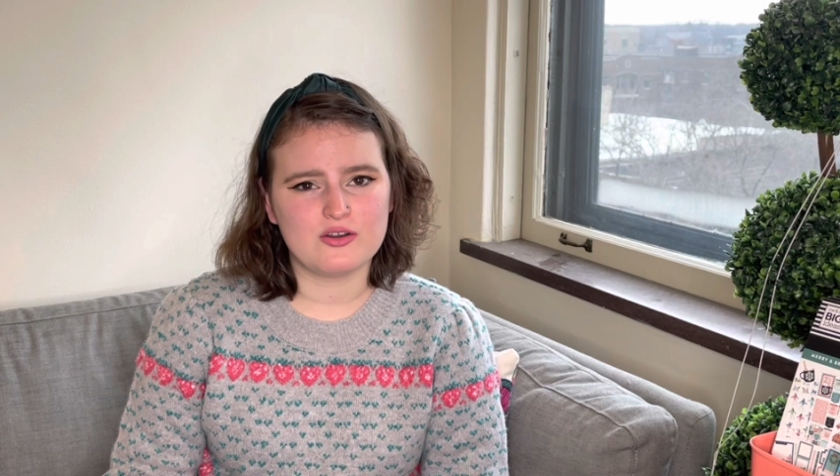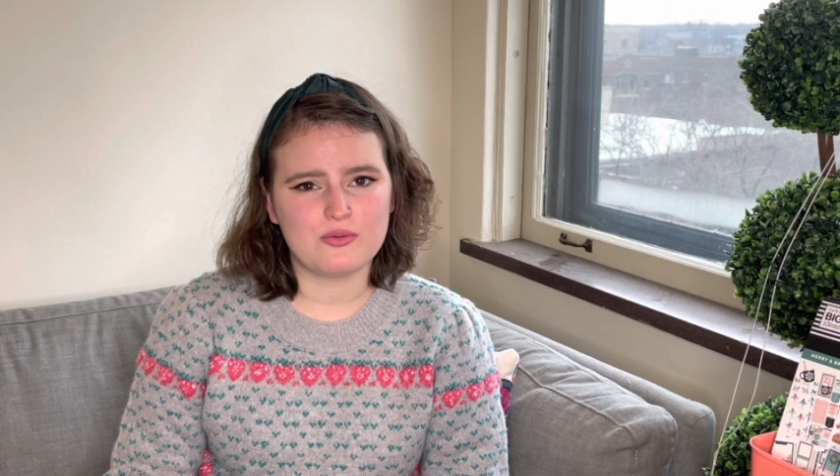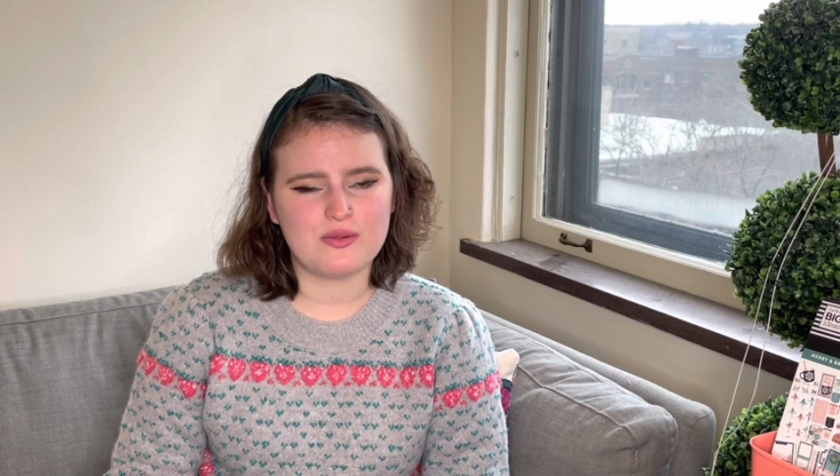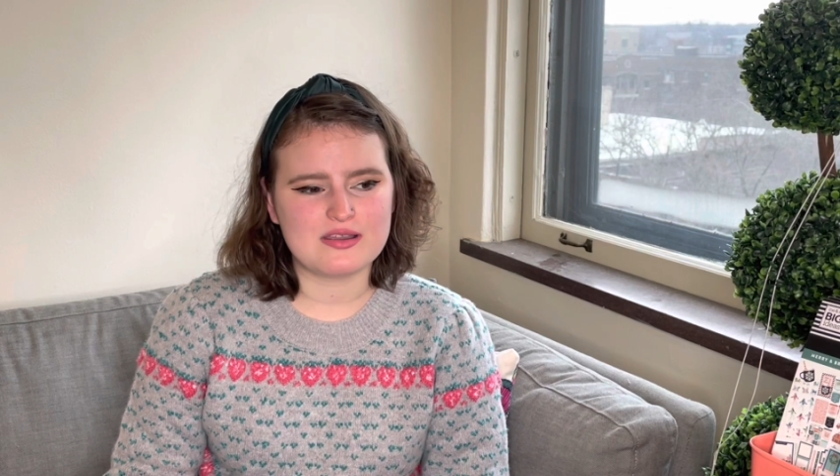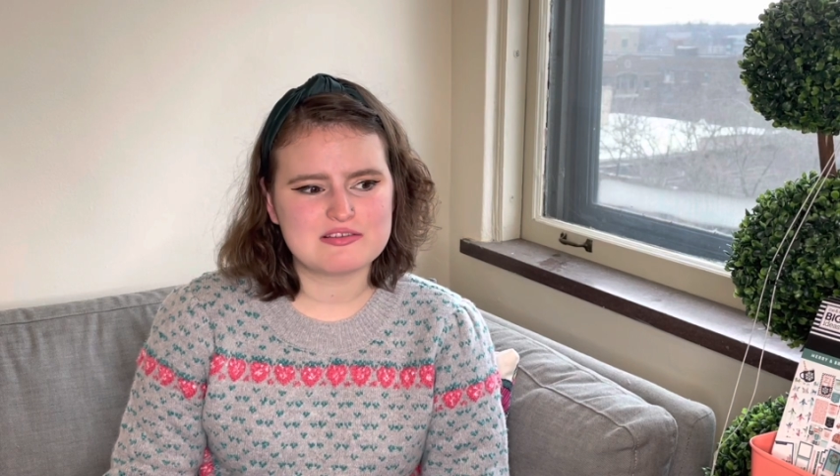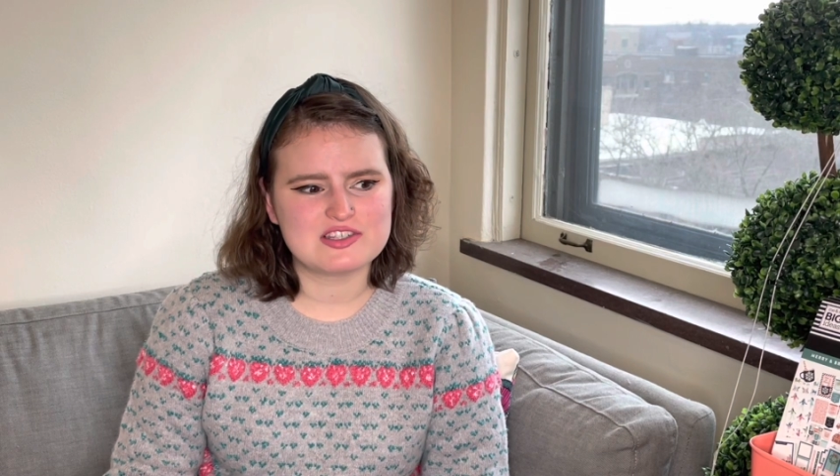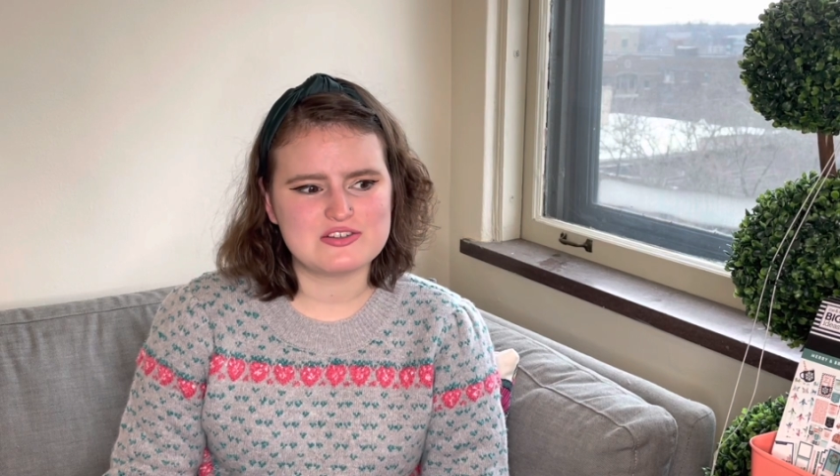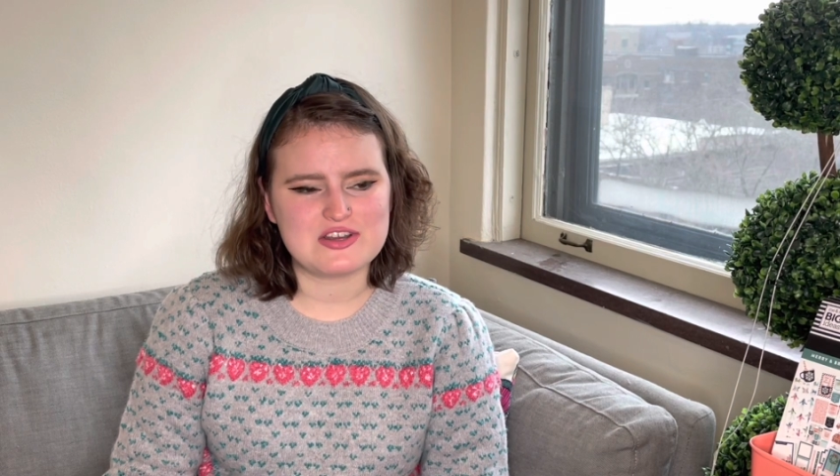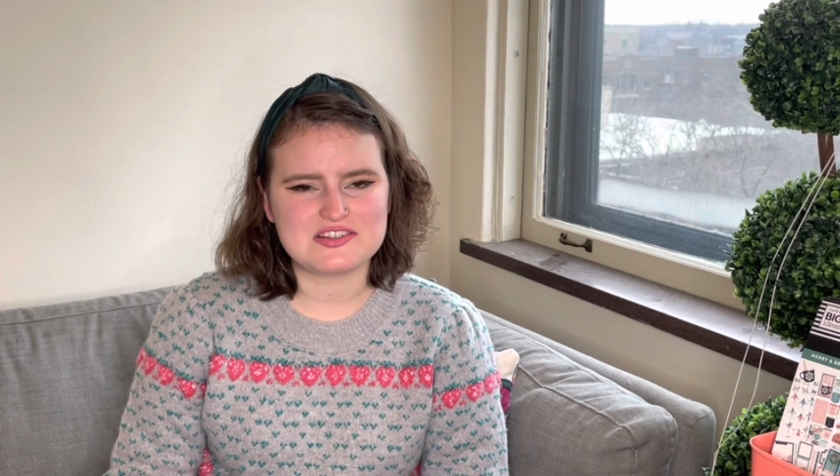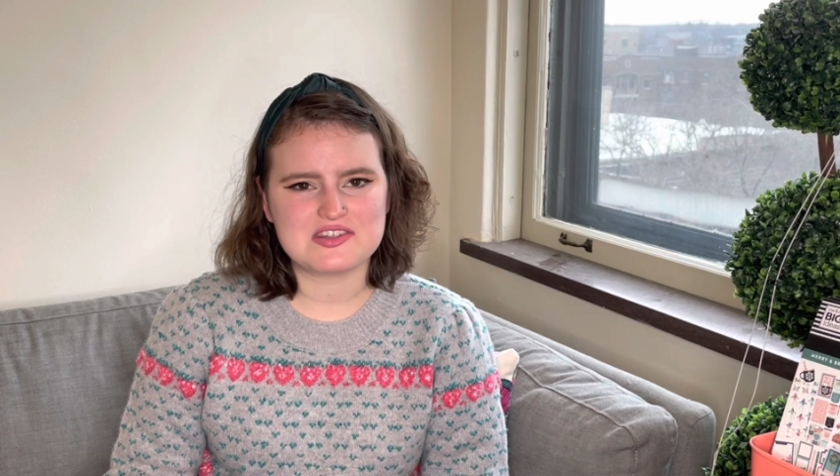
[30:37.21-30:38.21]
will like
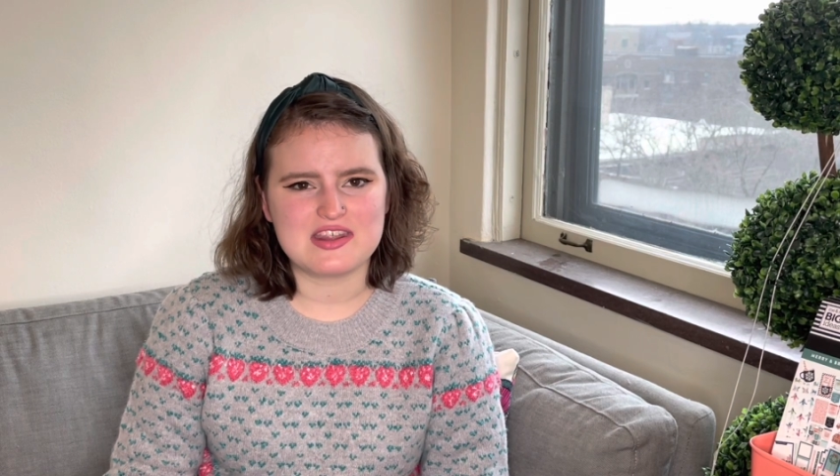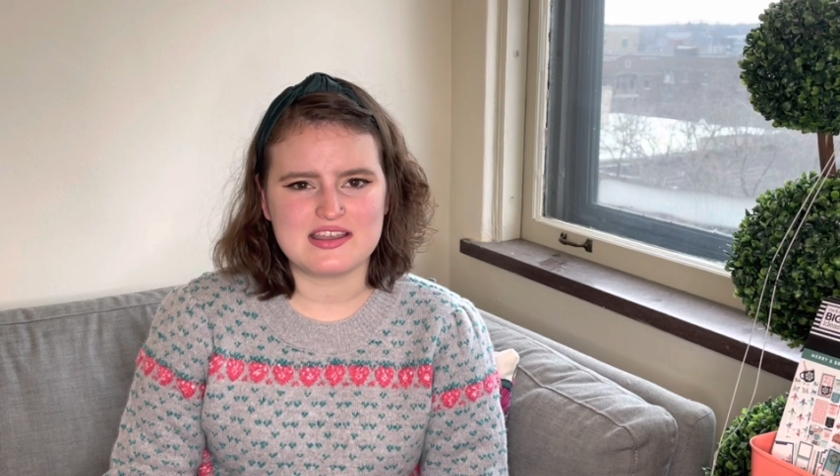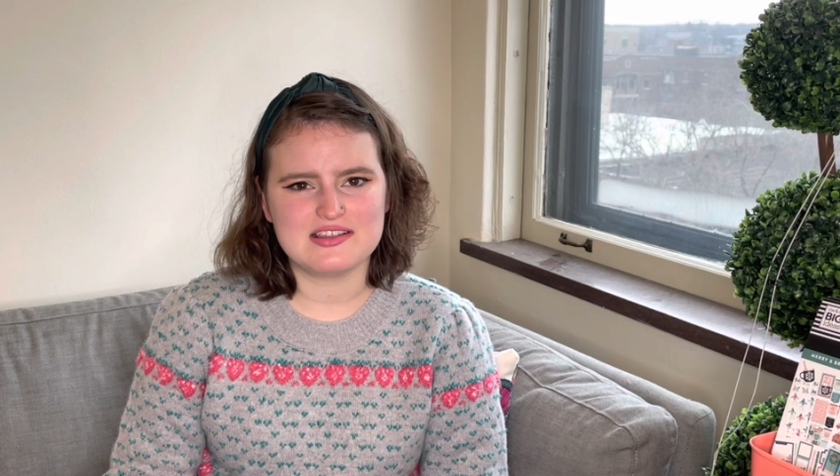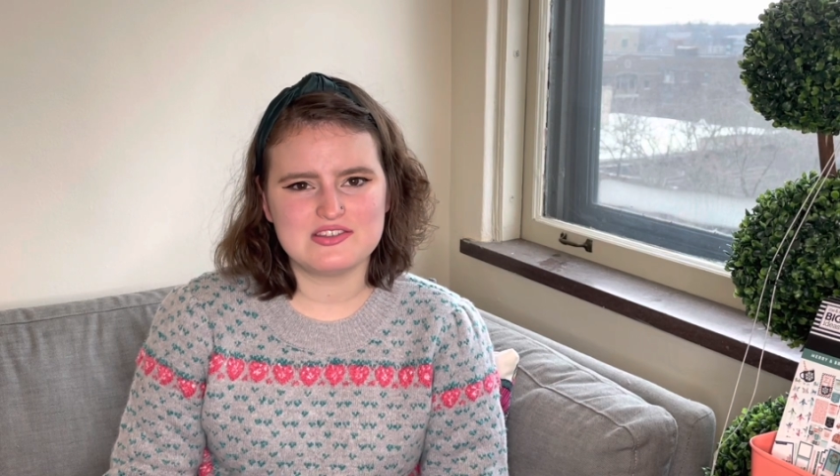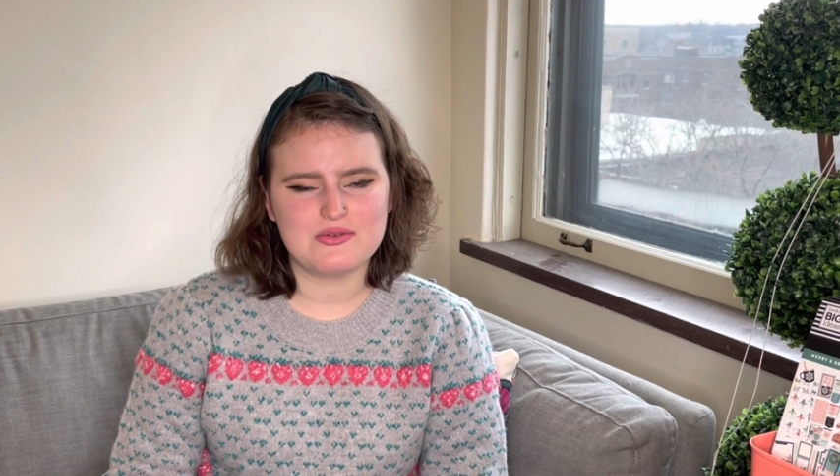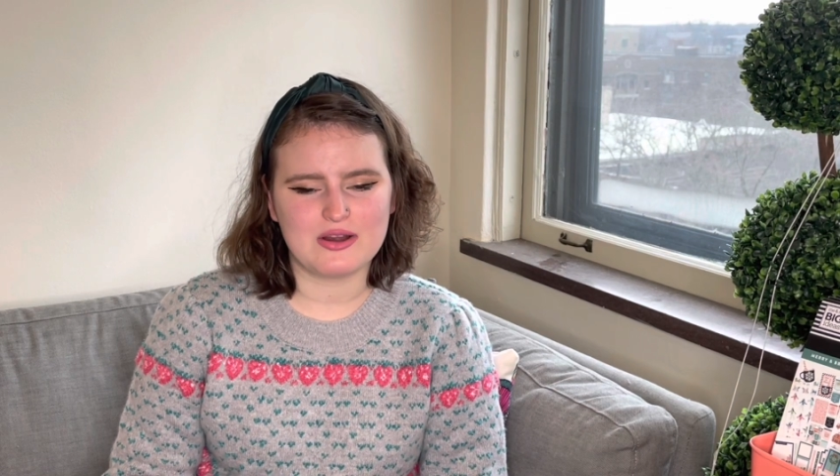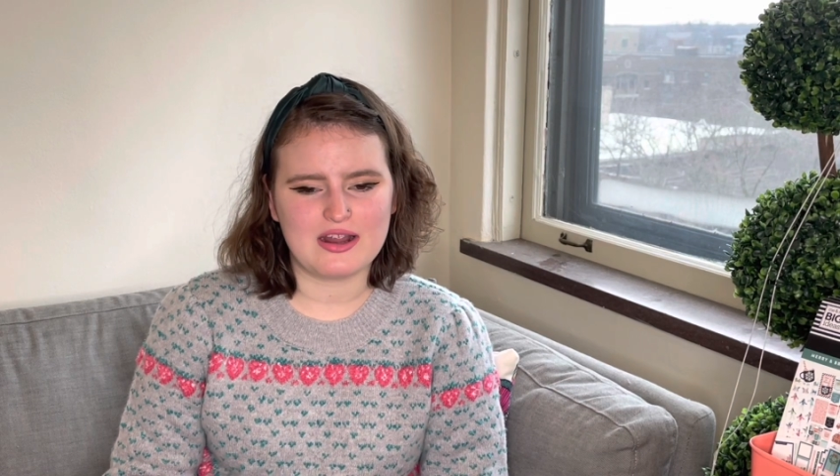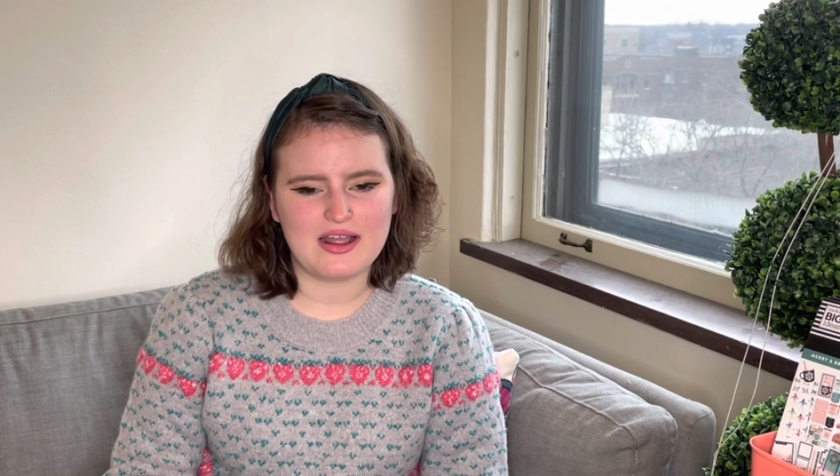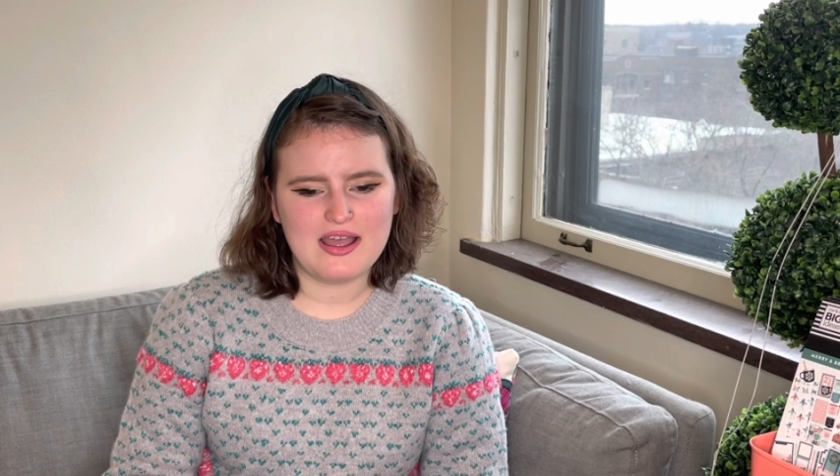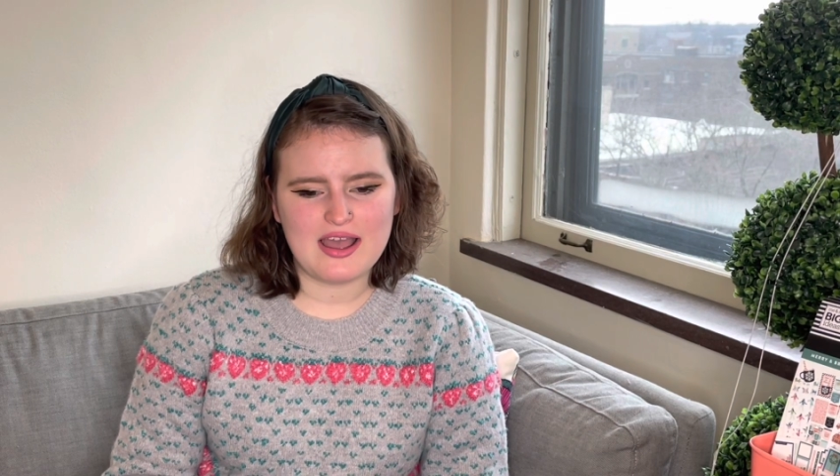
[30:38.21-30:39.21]
suggest things
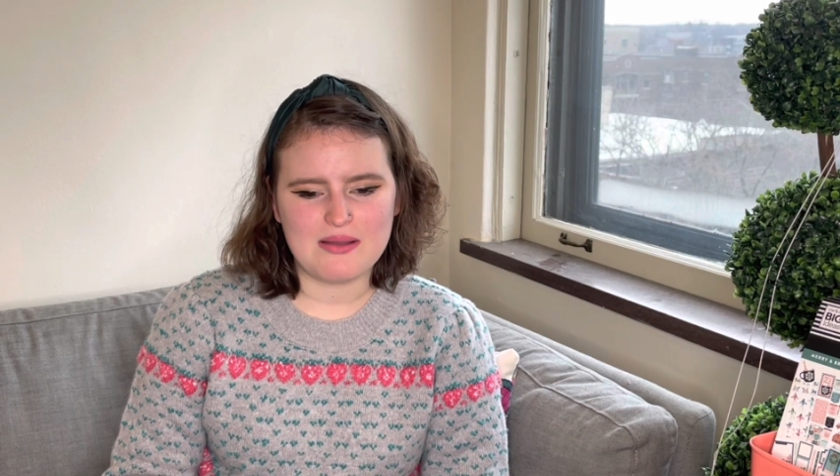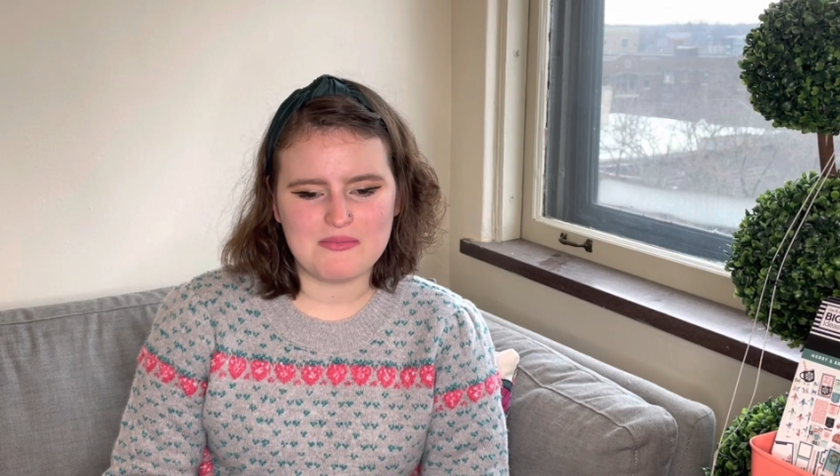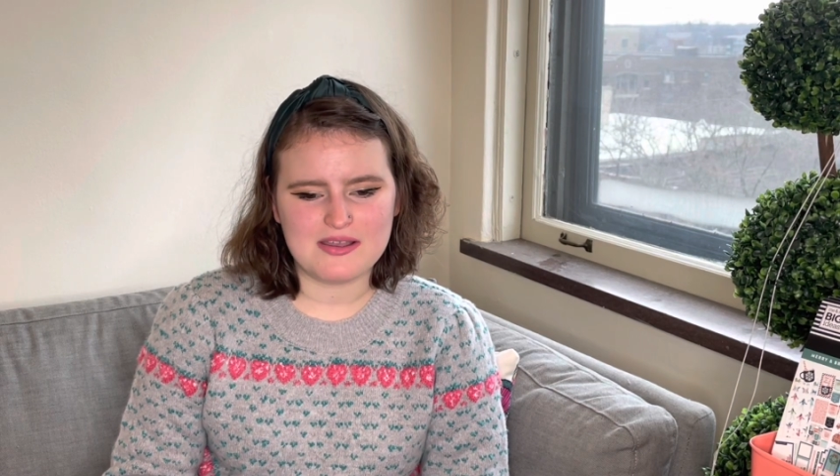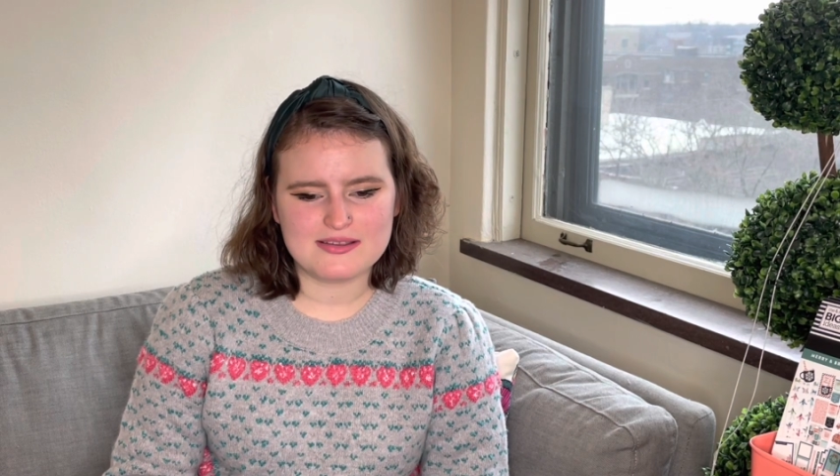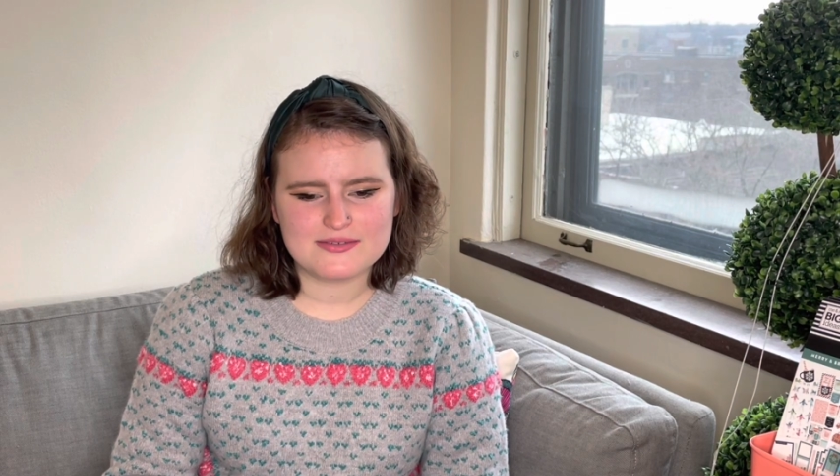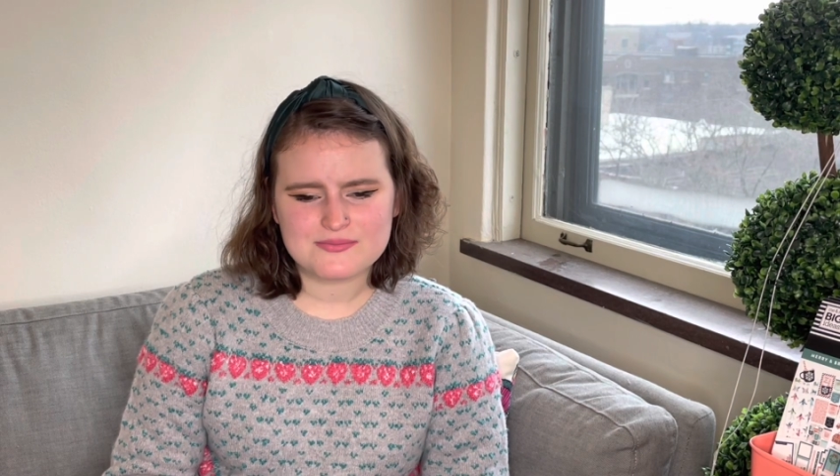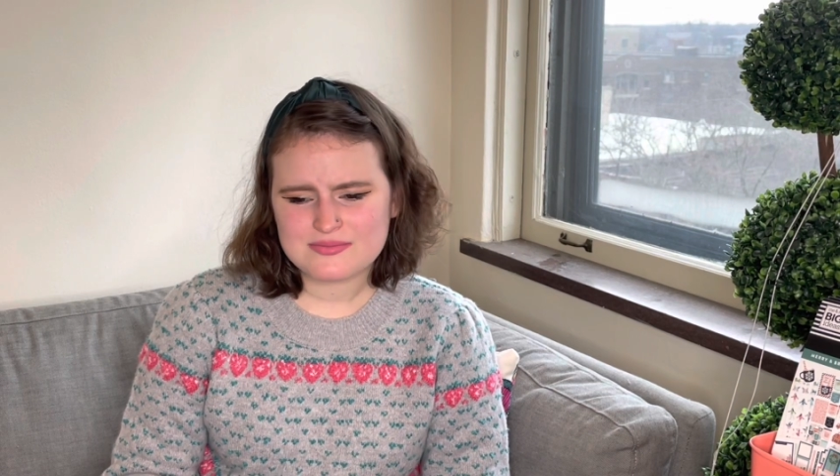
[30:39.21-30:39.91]
where I'm like,